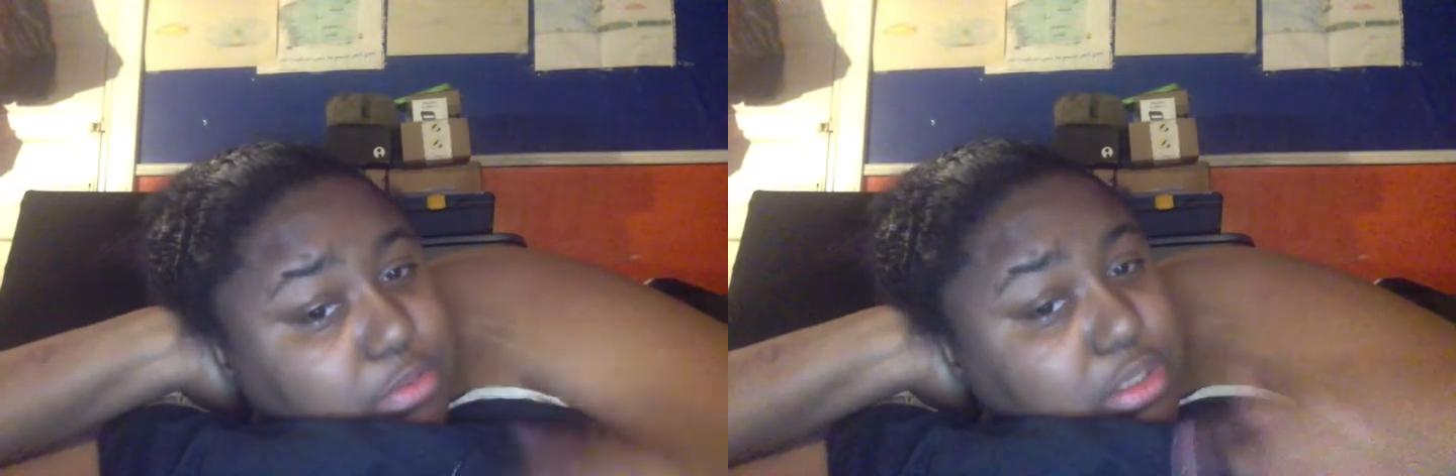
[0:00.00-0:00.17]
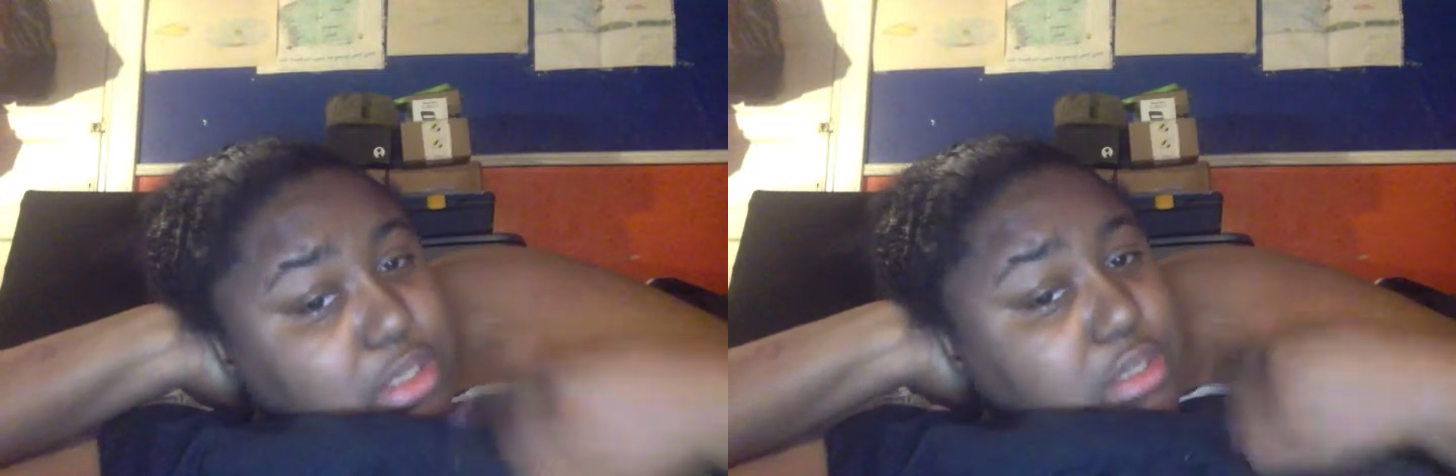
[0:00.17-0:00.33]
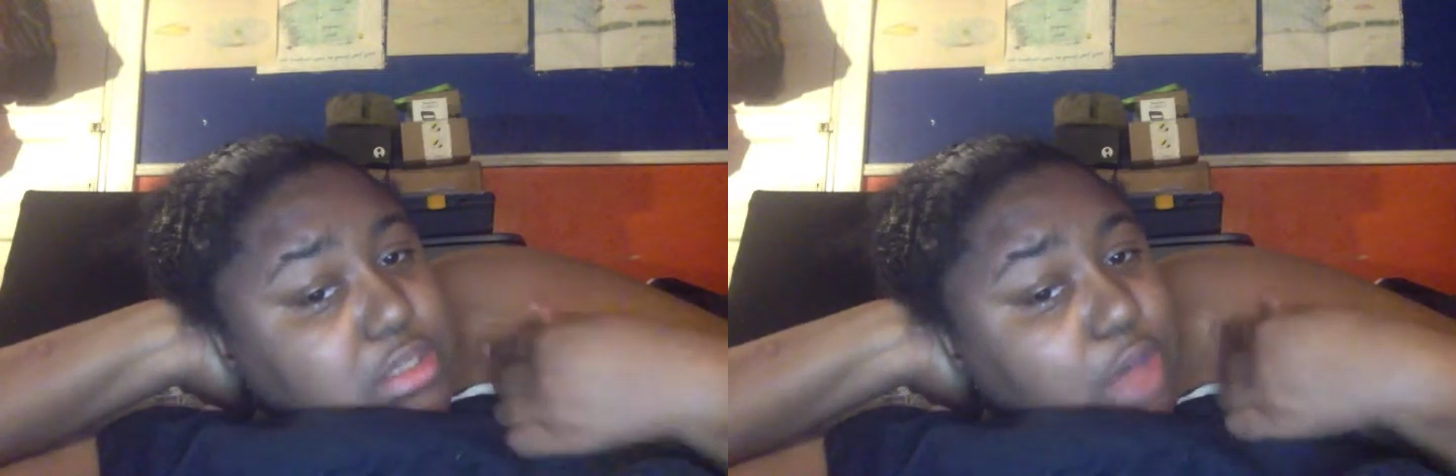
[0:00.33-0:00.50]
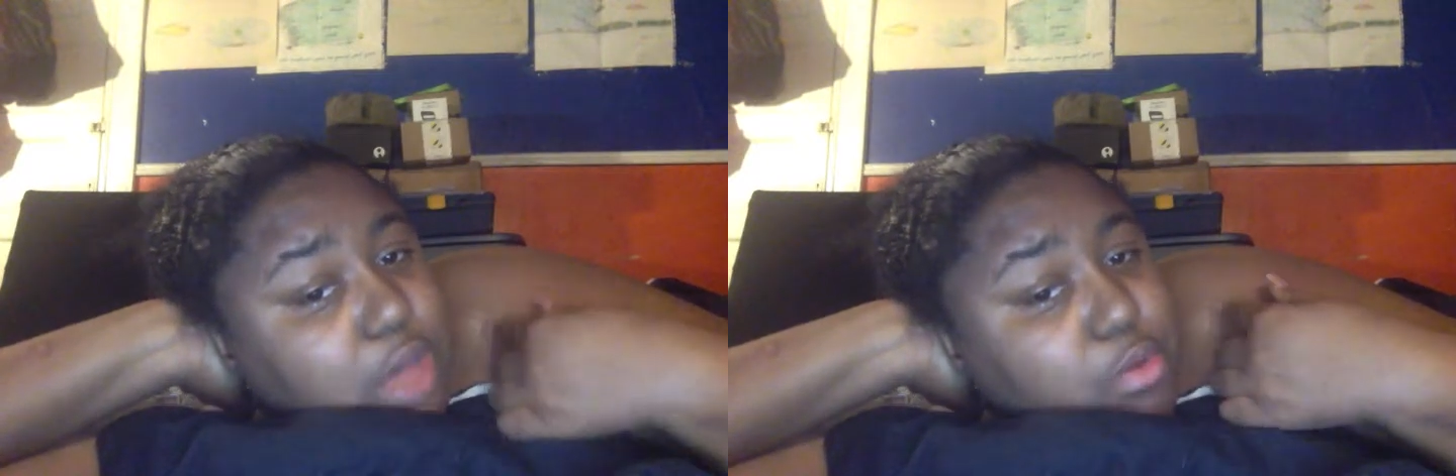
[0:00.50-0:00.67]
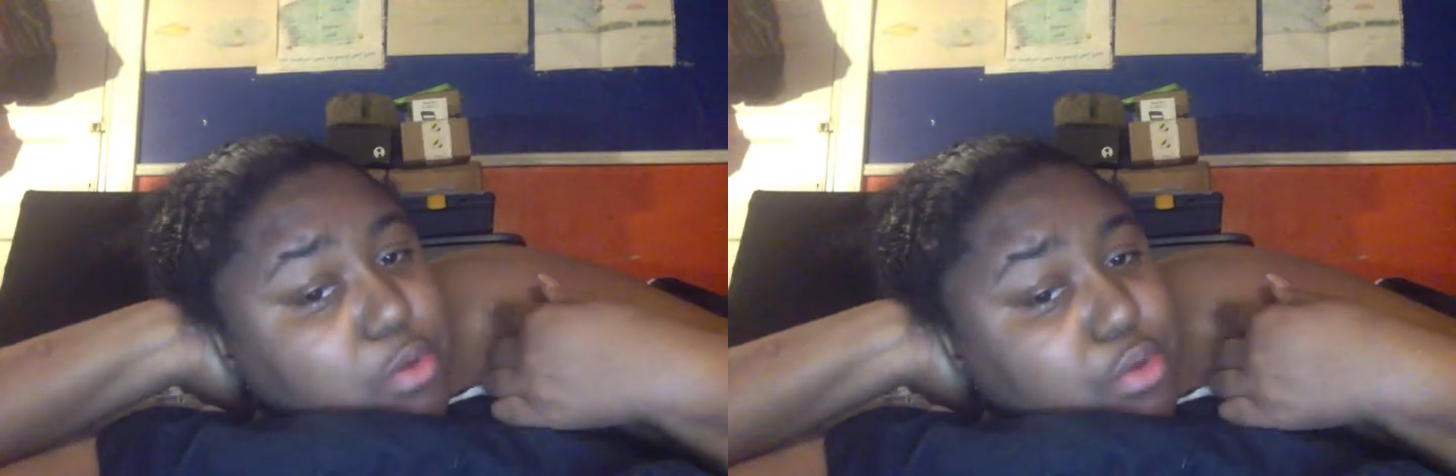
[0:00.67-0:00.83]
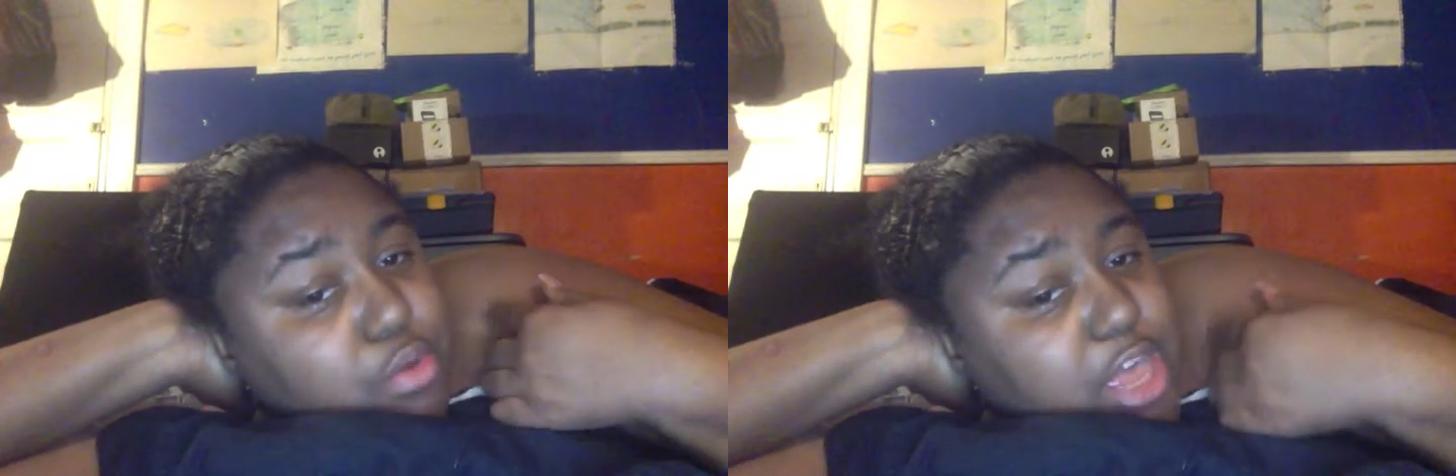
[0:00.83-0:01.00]
Because I
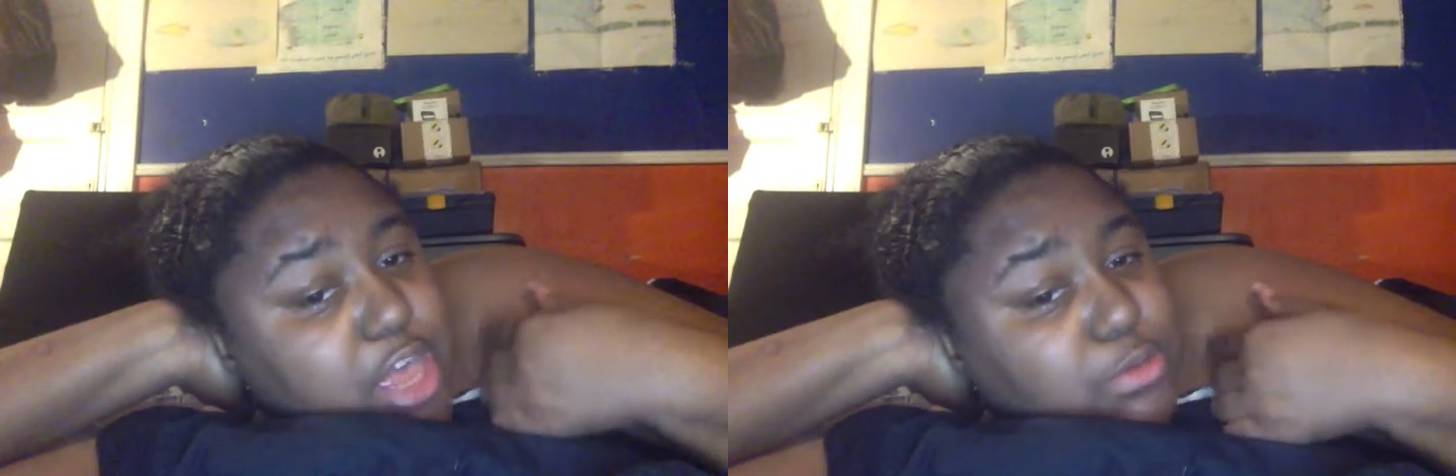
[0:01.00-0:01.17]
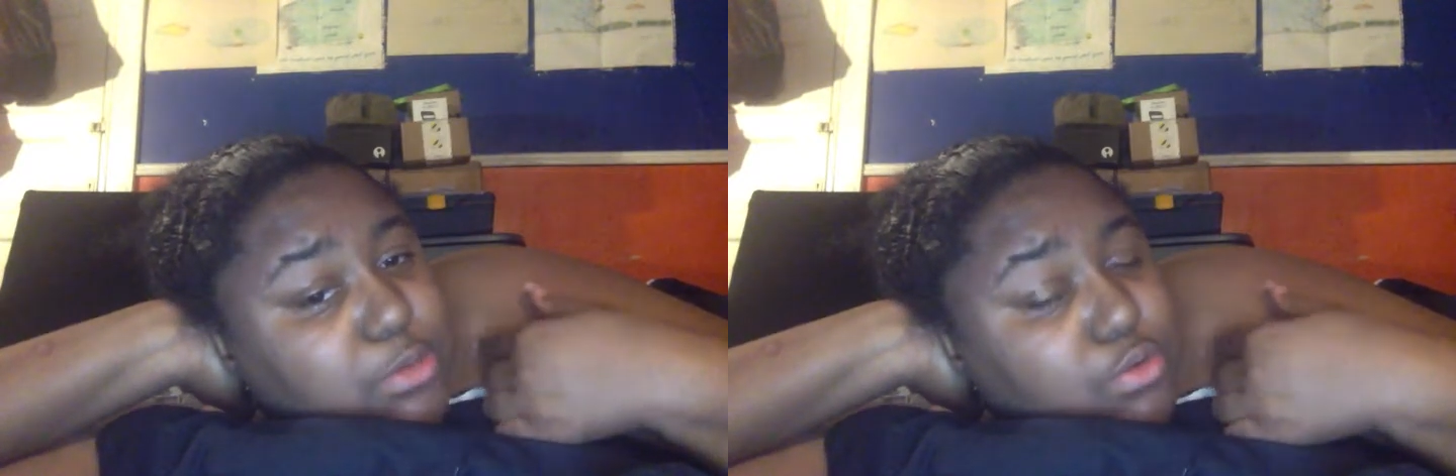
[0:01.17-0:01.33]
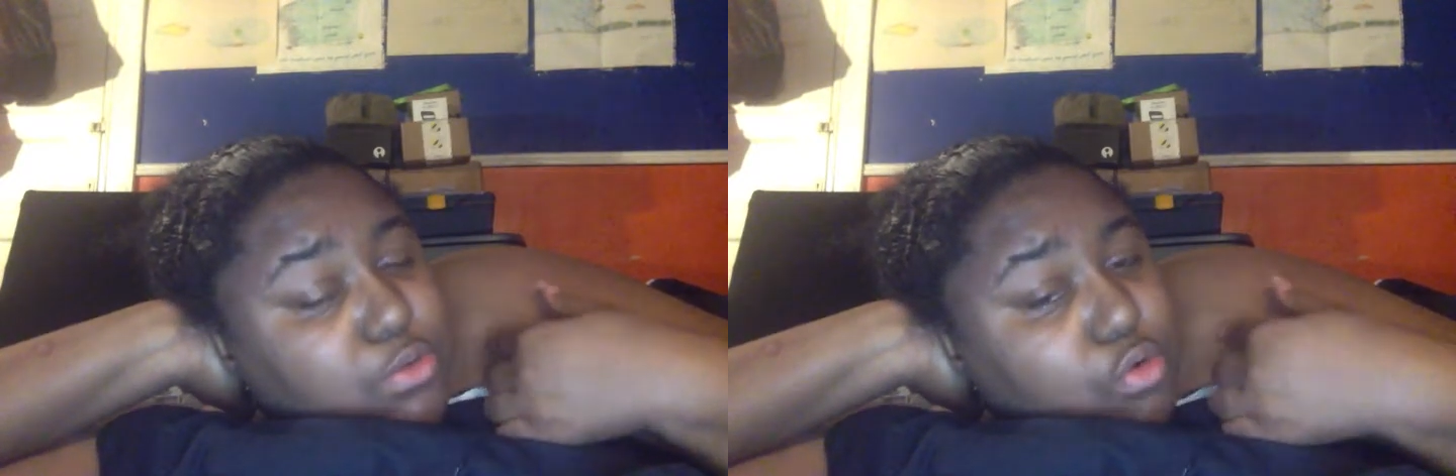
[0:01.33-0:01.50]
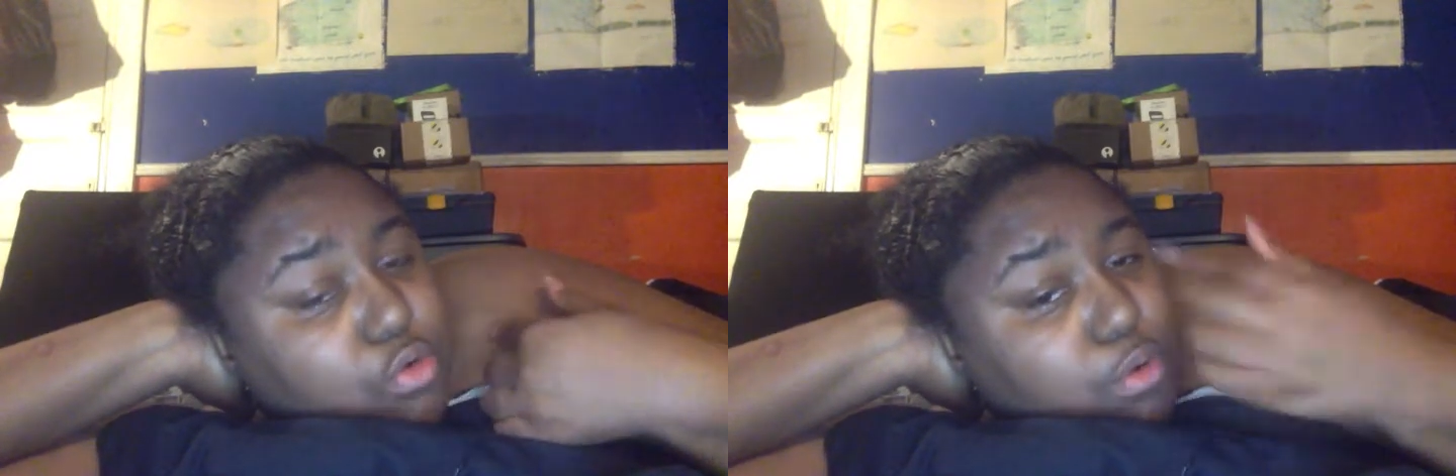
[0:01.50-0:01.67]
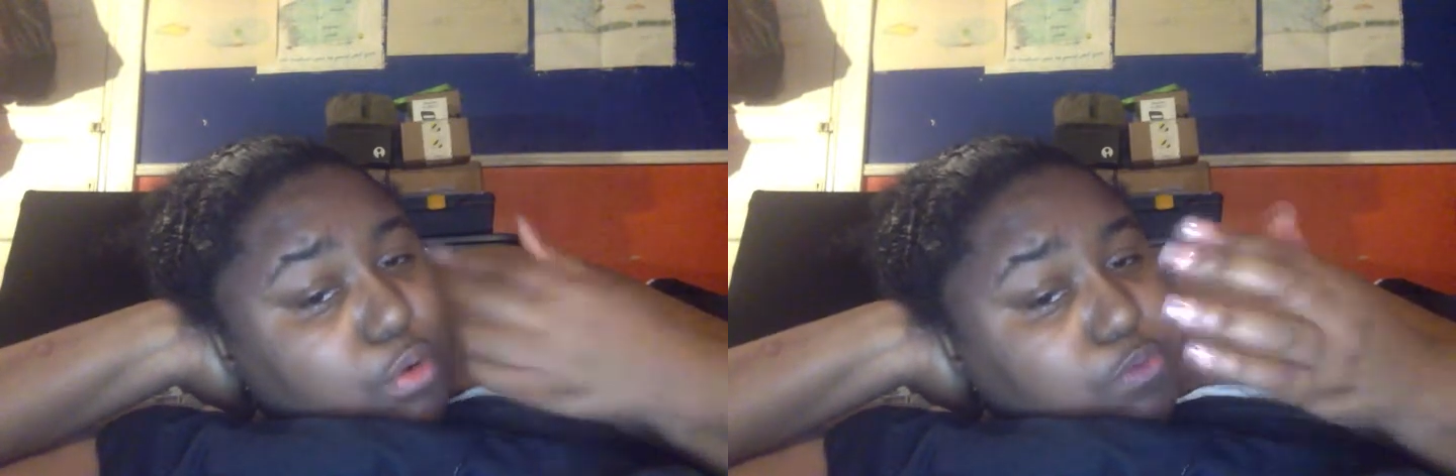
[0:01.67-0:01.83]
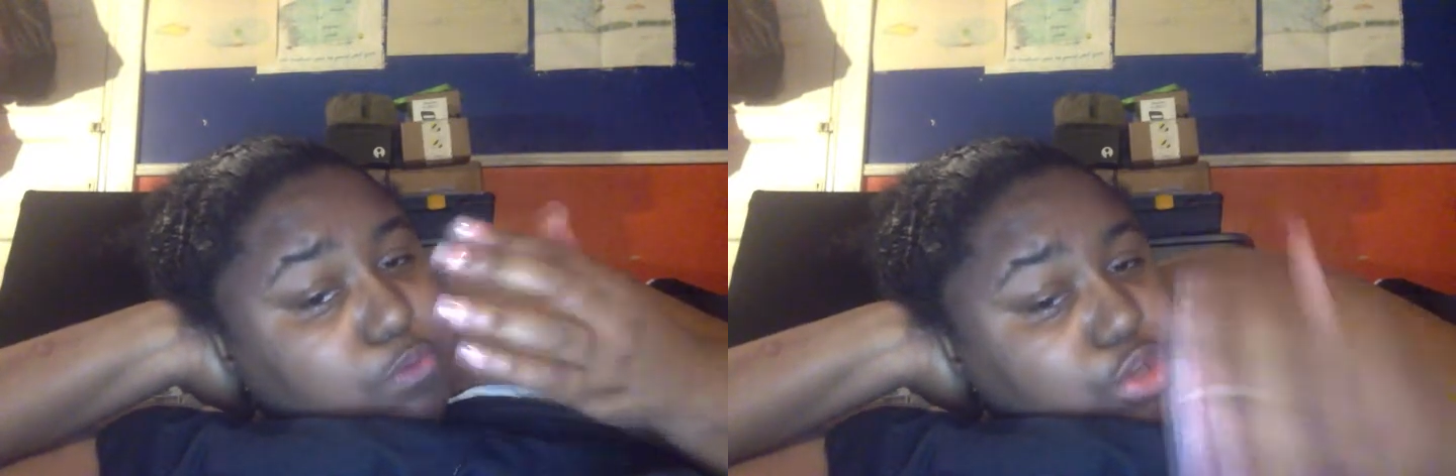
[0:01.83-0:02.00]
want more engagement
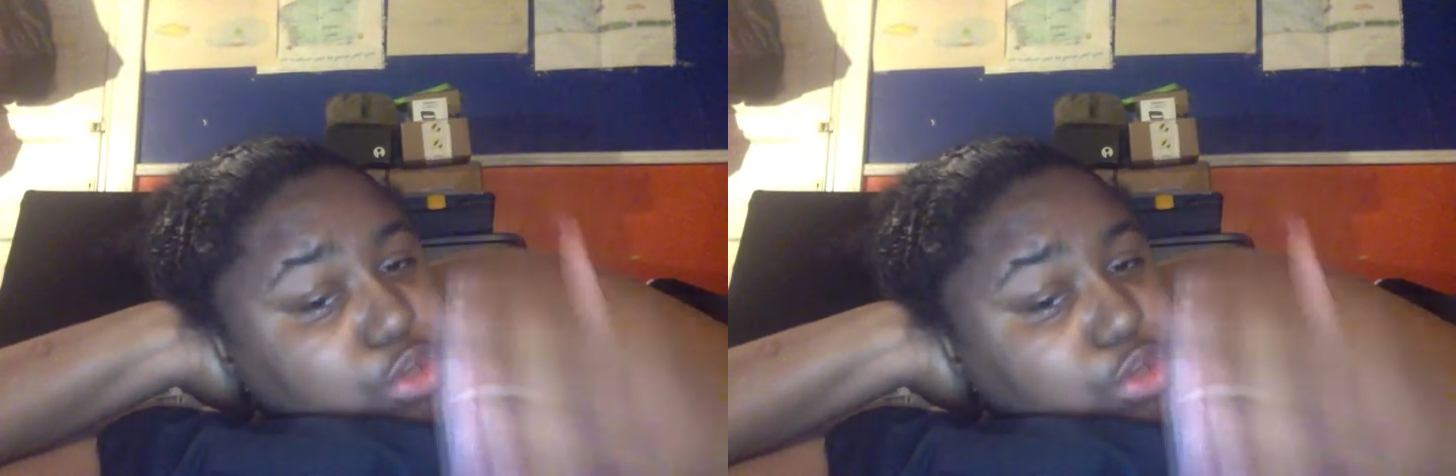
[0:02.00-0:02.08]
on